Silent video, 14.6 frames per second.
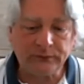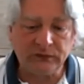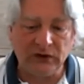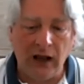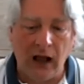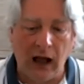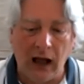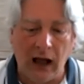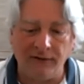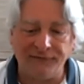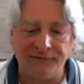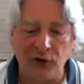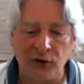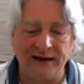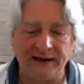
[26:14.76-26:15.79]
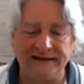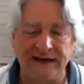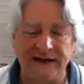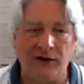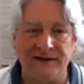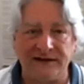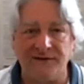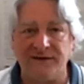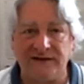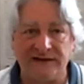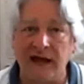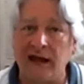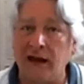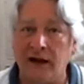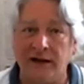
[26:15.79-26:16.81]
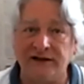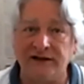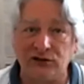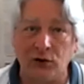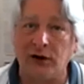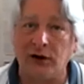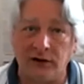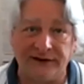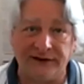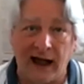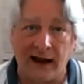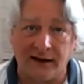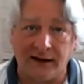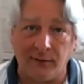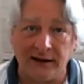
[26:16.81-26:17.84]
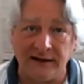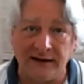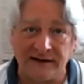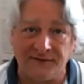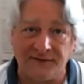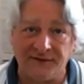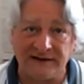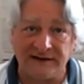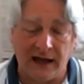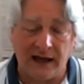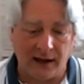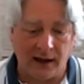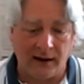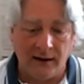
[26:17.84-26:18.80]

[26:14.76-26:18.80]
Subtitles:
for myself, as if it's like a historical document, as if it's like a